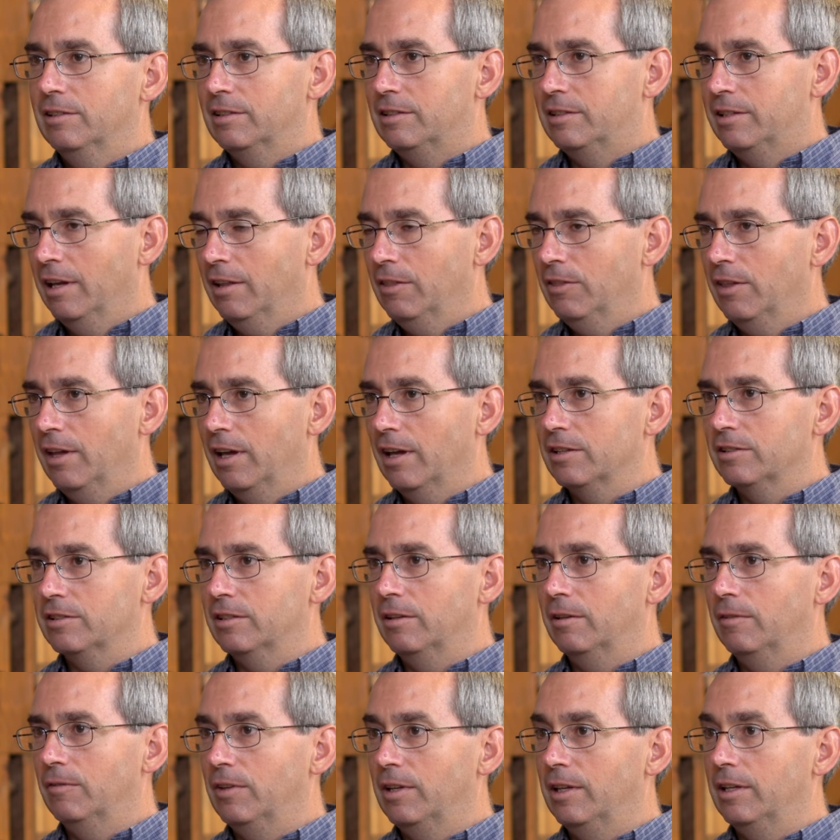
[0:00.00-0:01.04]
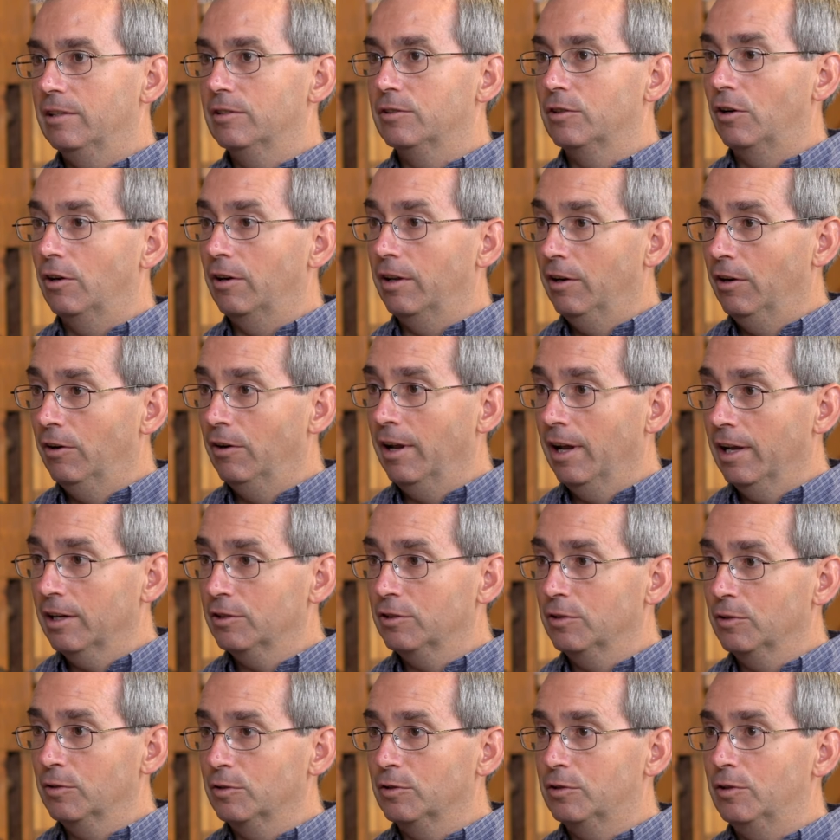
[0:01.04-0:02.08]
to 10,000 of these are
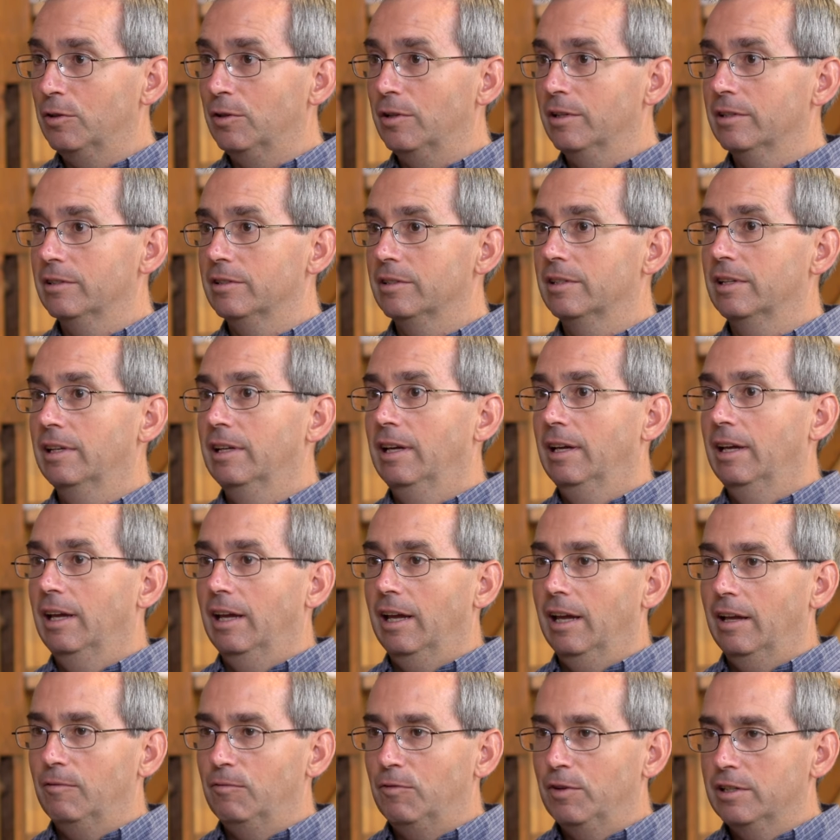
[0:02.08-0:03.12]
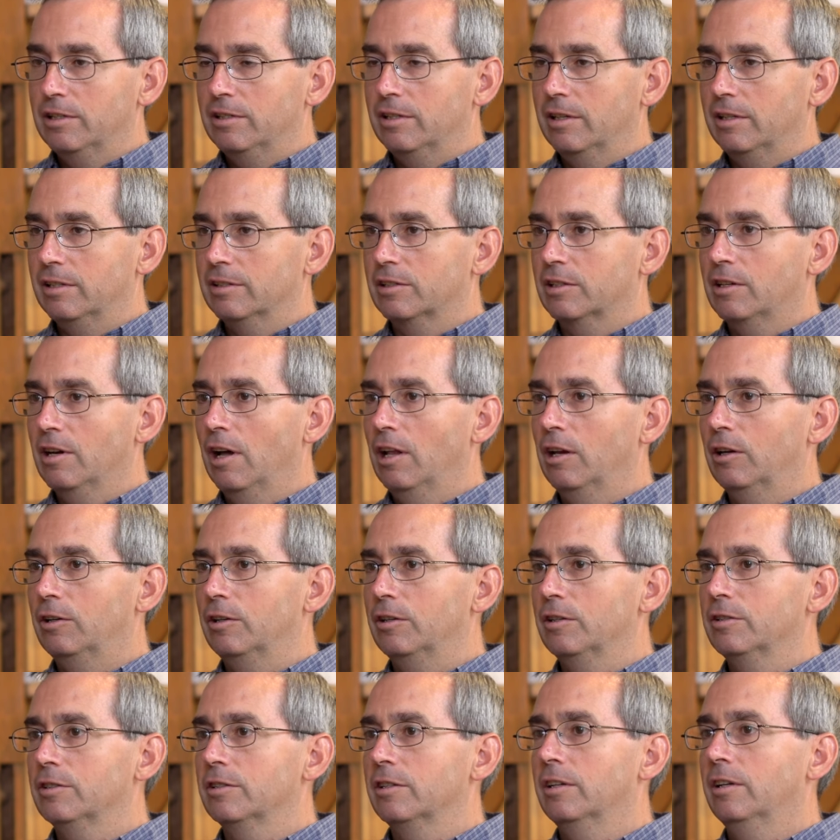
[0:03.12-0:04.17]
international students and visiting
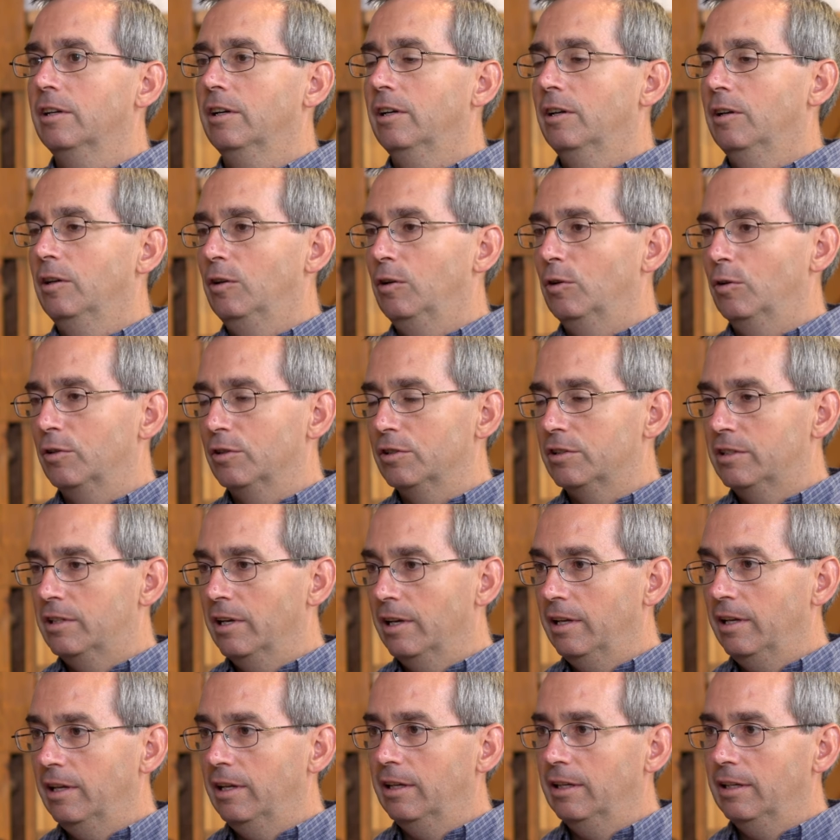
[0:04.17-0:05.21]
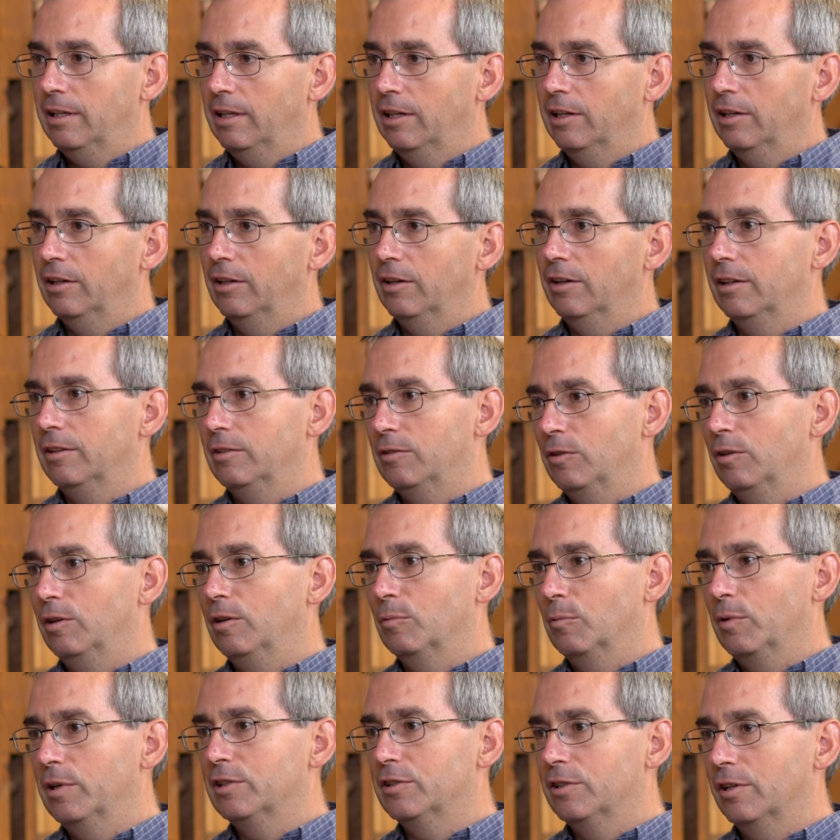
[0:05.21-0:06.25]
scholars who are studying here and doing
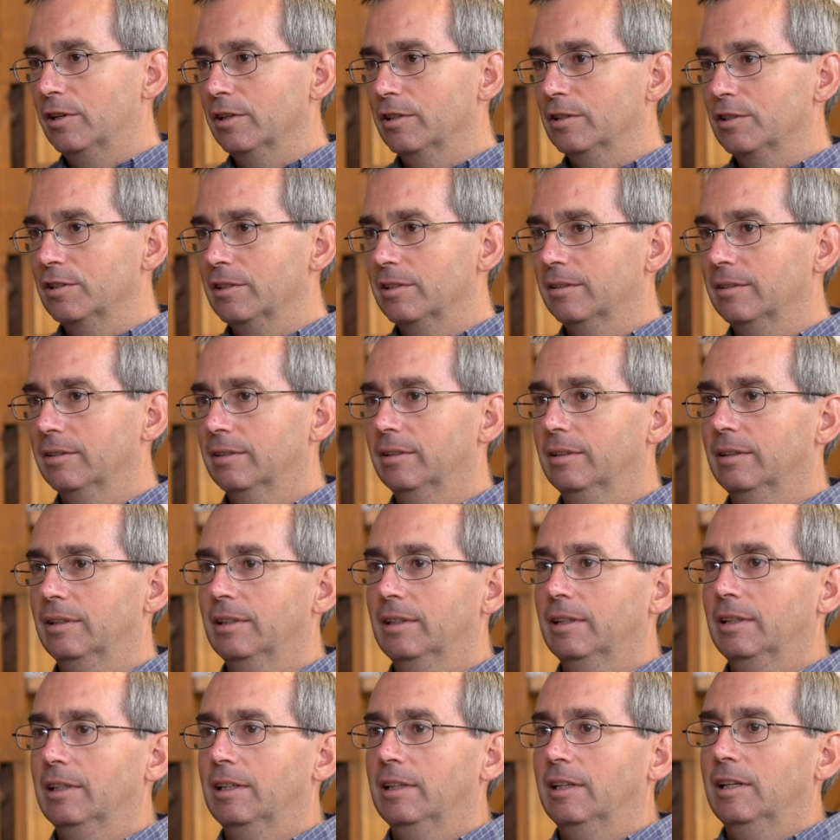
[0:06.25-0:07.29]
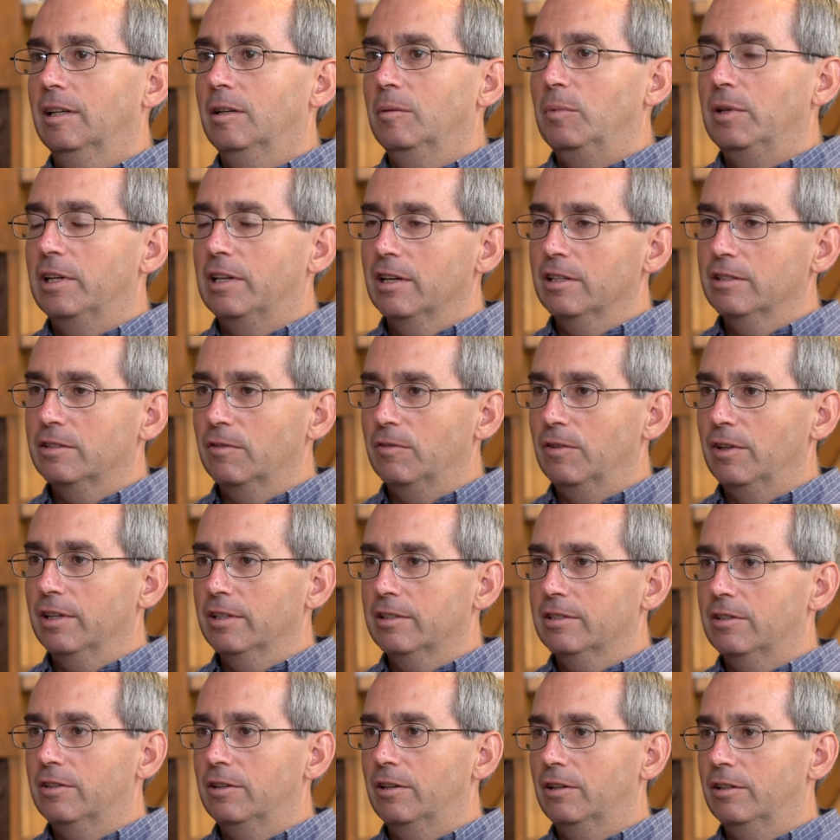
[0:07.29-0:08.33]
research. Because of
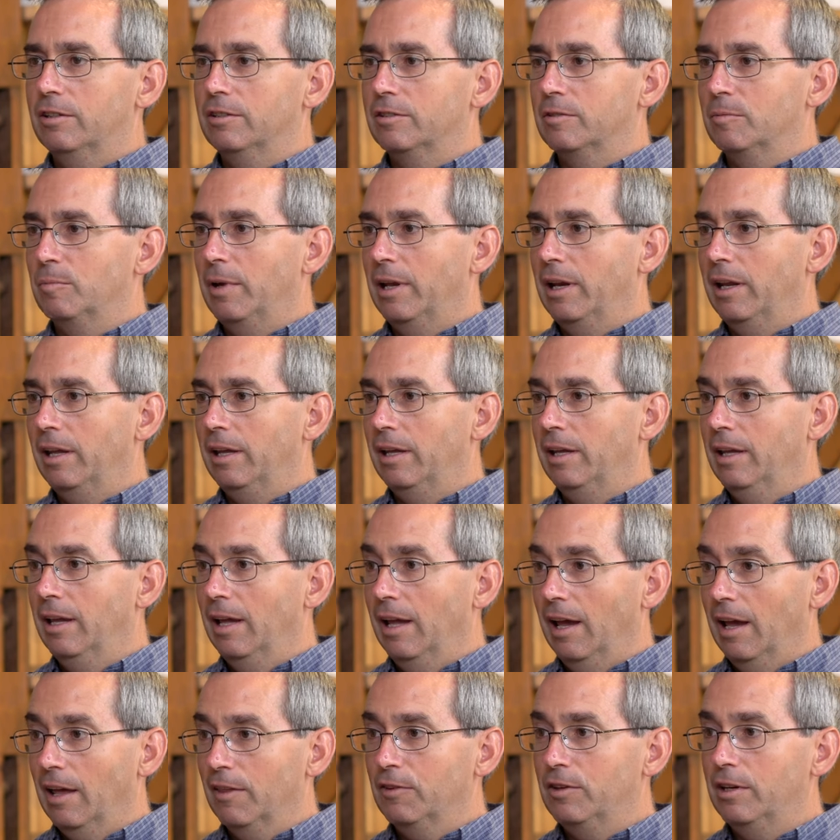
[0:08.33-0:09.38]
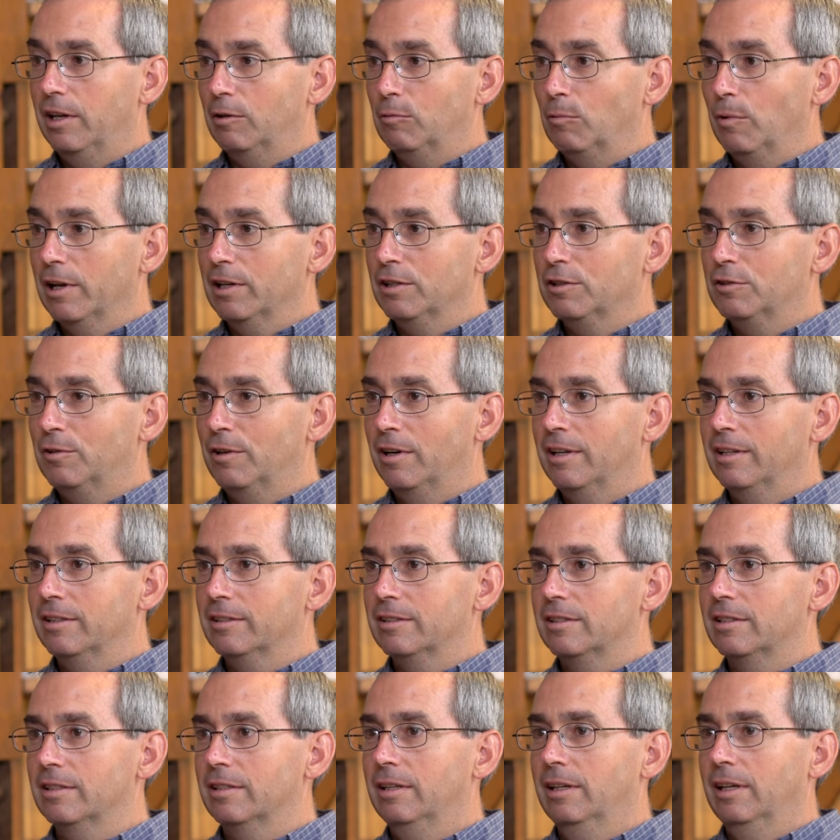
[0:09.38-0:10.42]
this, there's many ethnic
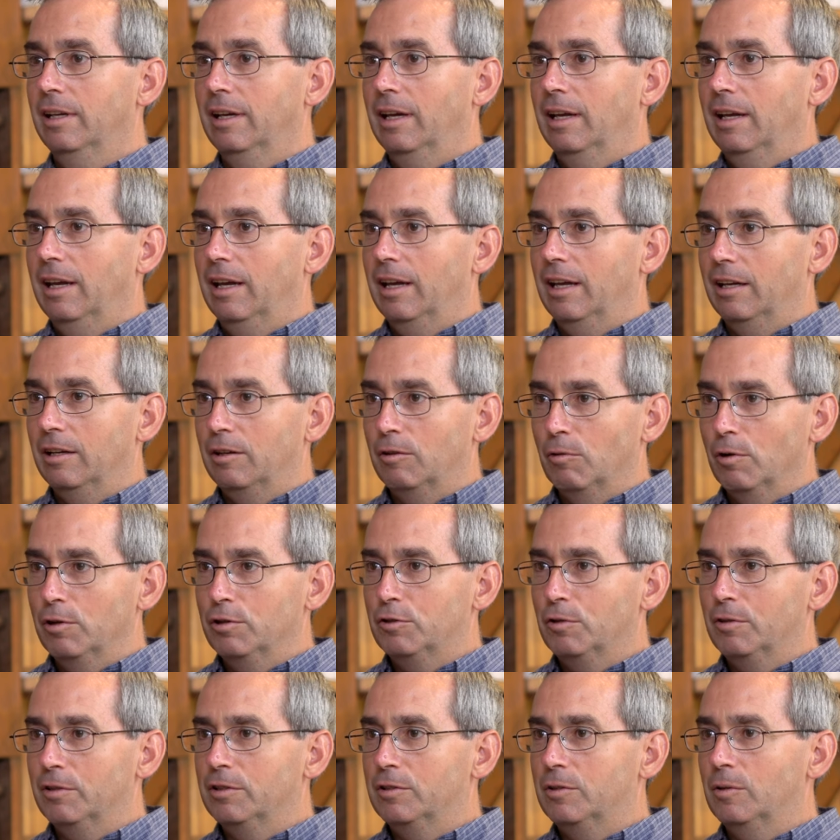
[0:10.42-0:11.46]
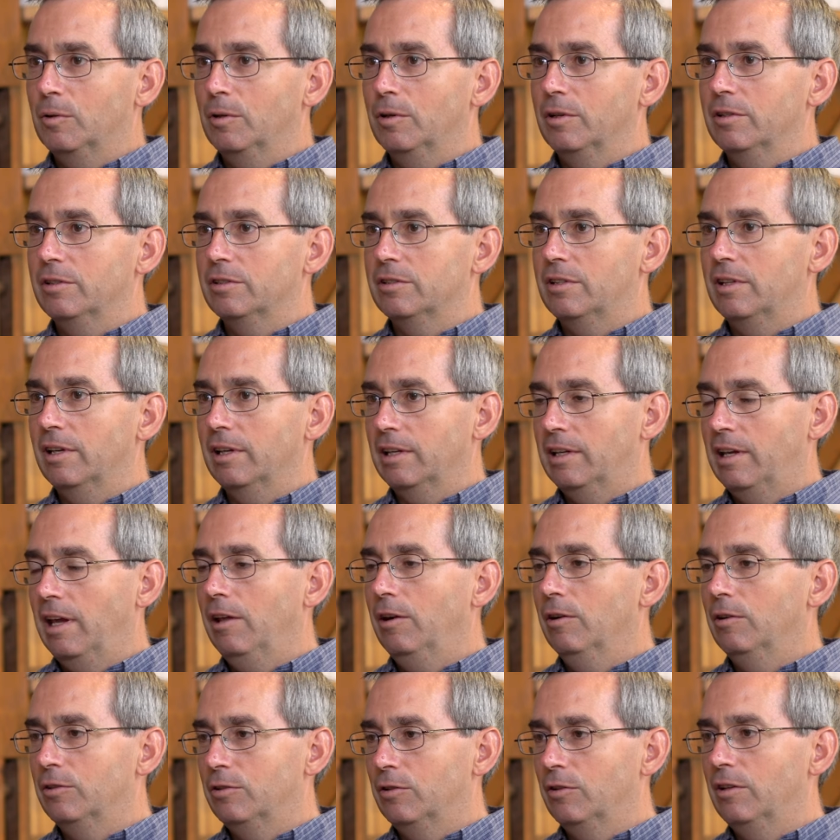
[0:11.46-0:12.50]
restaurants and grocery stores that
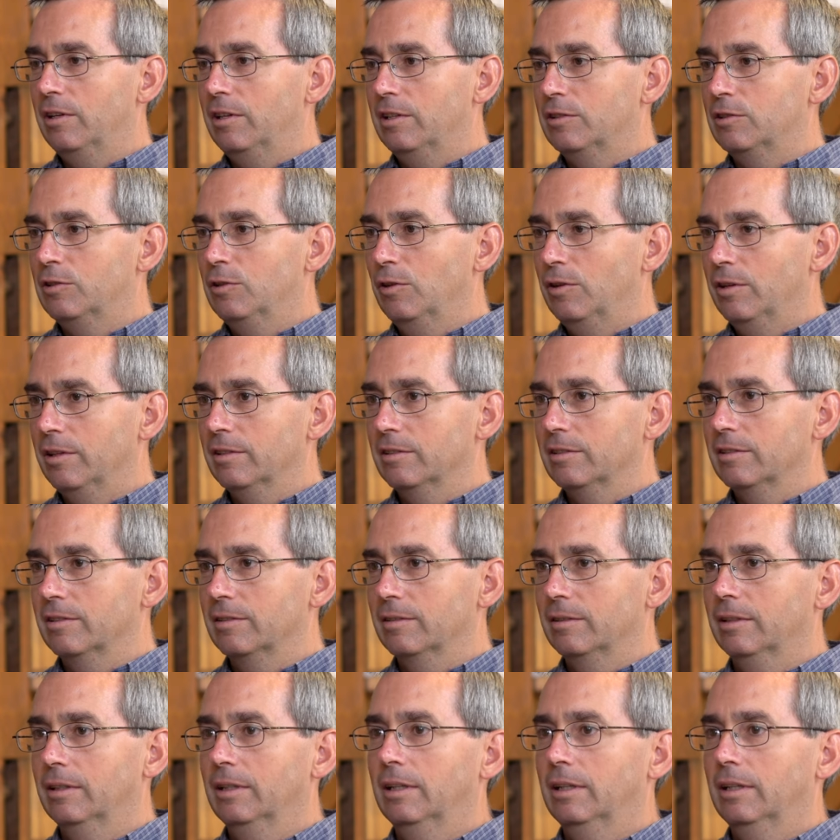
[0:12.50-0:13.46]
cater to these students.